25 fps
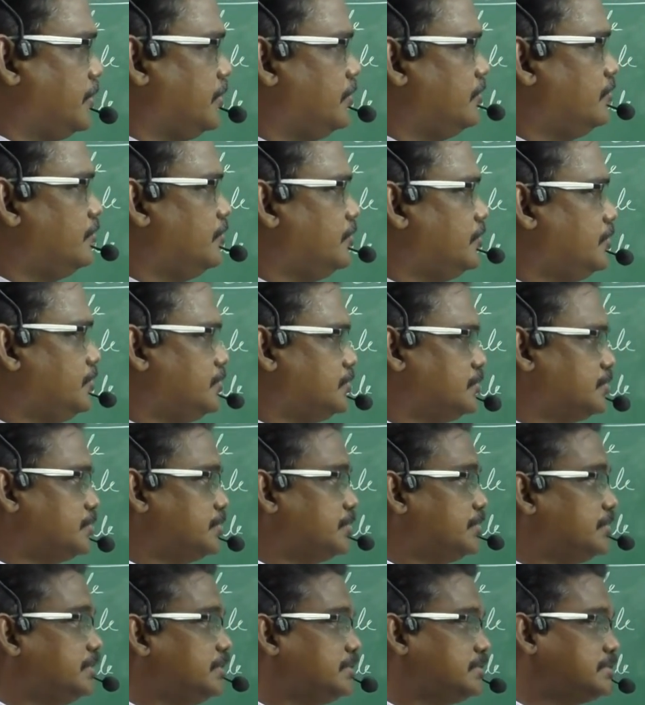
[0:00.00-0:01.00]
We
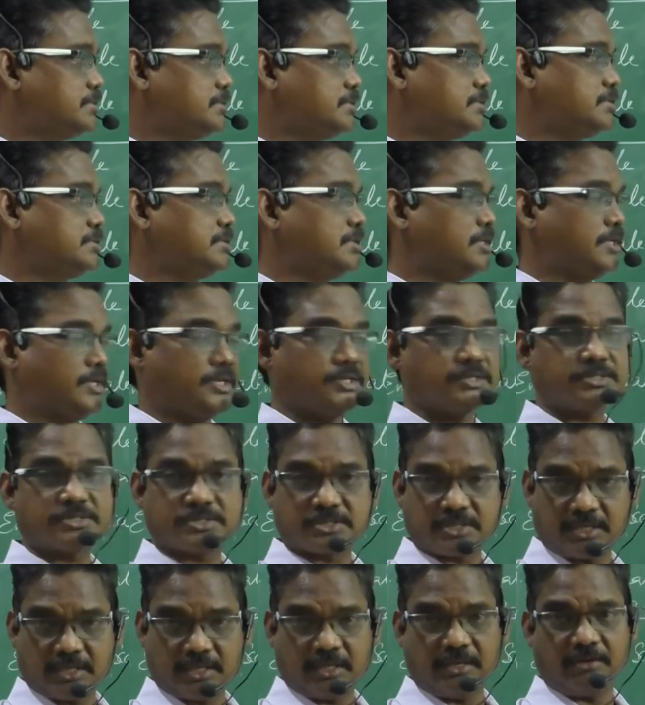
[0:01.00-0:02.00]
used this is the
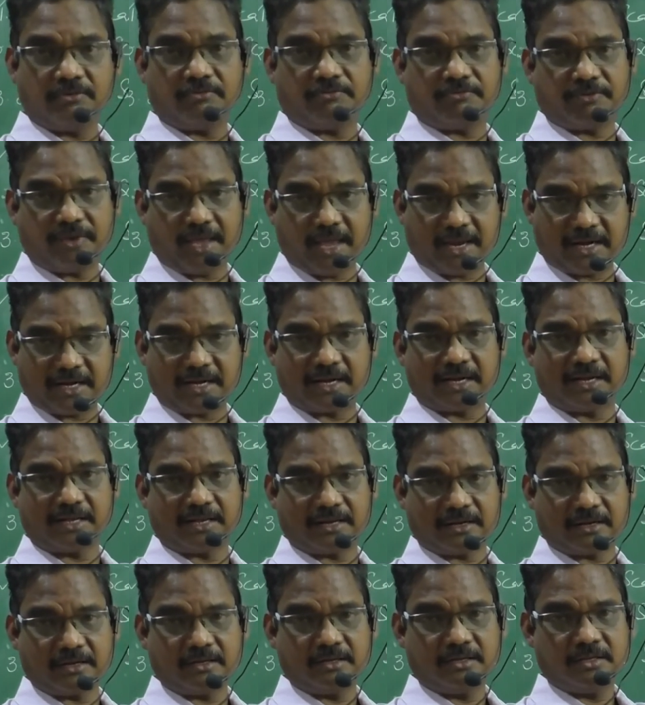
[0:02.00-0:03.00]
scale
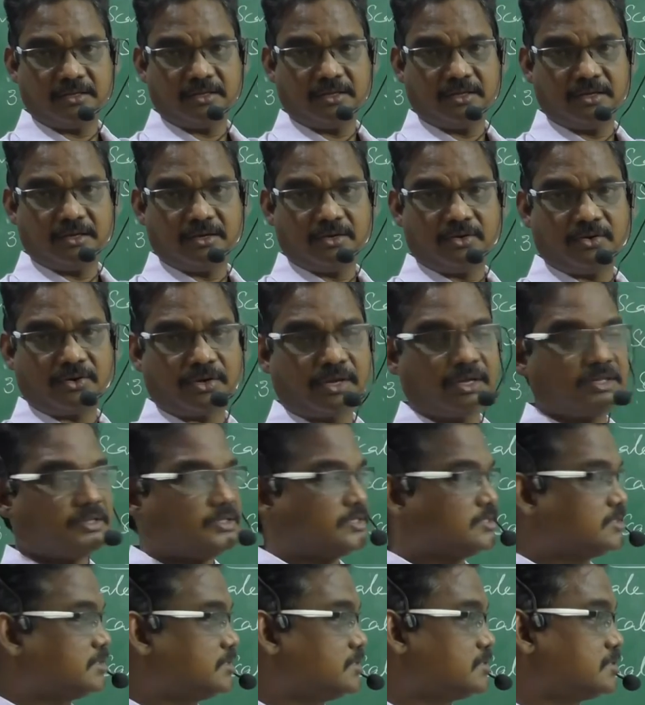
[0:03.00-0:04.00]
factor. Okay,
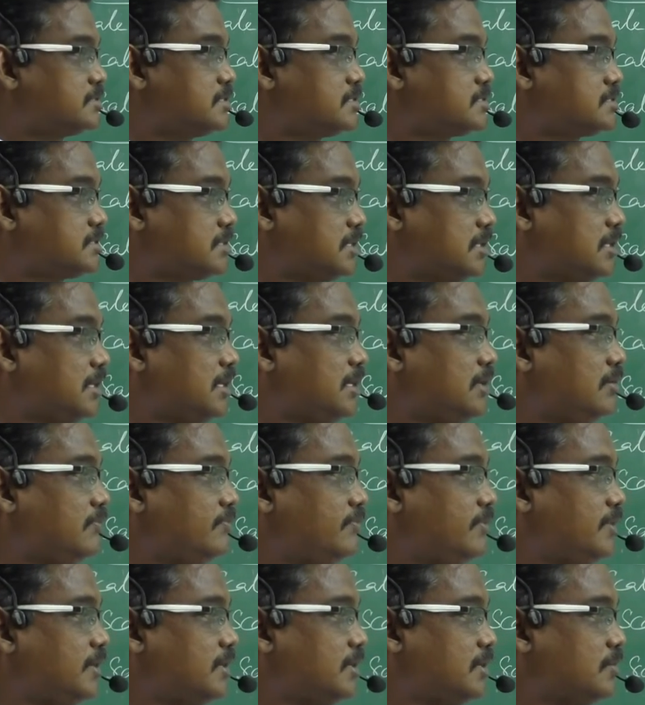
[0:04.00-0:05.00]
this is the scale
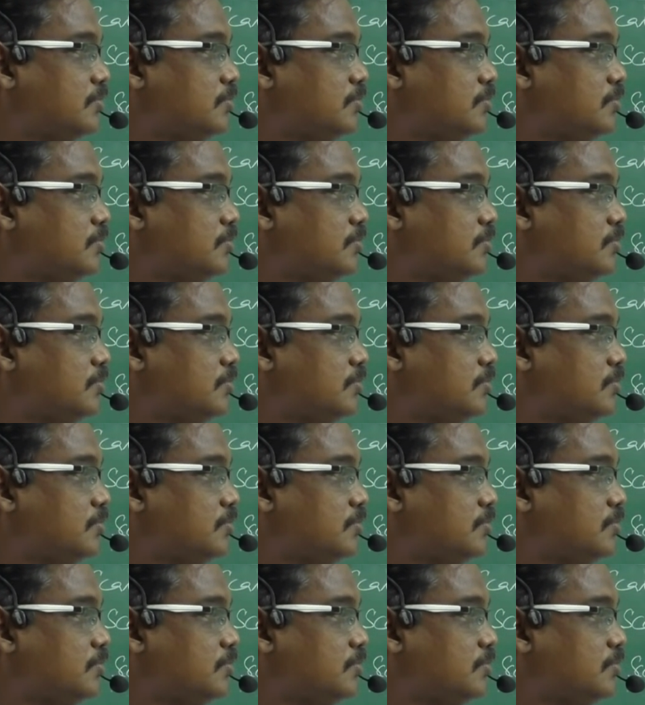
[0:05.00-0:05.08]
factor.